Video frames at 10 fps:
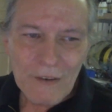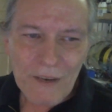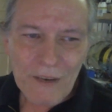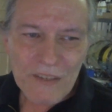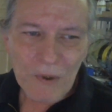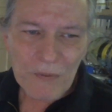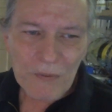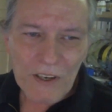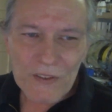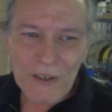Facebook
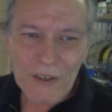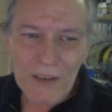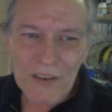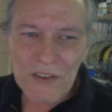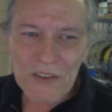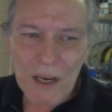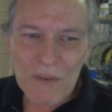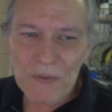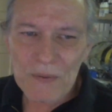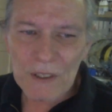friends are not the same
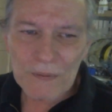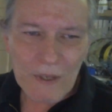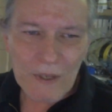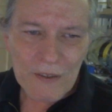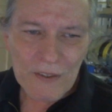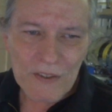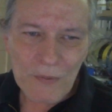as real friends.